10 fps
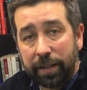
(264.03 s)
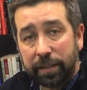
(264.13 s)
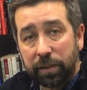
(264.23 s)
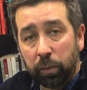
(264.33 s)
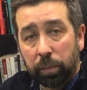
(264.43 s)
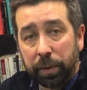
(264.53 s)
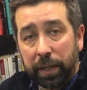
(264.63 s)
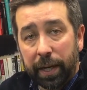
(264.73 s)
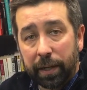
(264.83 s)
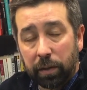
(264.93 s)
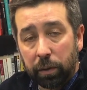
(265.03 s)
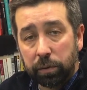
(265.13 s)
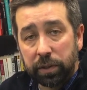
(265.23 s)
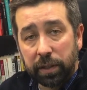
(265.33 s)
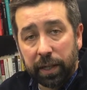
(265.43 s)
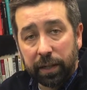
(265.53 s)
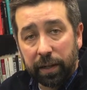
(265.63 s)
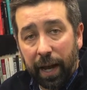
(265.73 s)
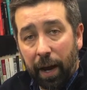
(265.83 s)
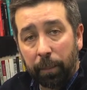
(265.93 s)
as it will be at closing, and
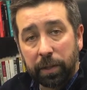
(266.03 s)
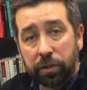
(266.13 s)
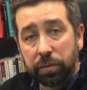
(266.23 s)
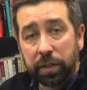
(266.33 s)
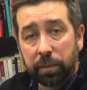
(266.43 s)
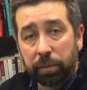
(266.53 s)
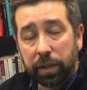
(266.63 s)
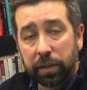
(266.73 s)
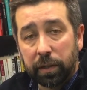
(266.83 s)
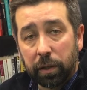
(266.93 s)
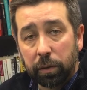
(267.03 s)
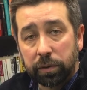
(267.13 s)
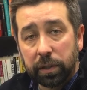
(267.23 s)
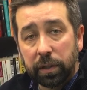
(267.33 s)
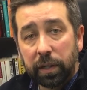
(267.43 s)
how much you need to bring to closing